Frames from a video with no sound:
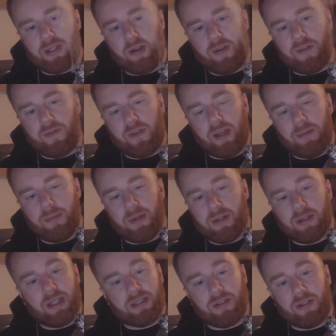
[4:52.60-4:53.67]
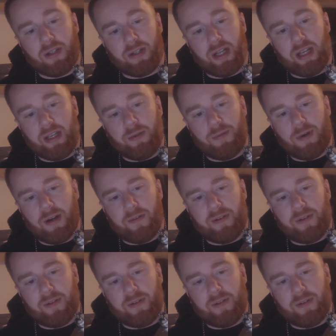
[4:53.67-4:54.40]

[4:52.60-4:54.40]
serious vapor. That's only on 80 watt.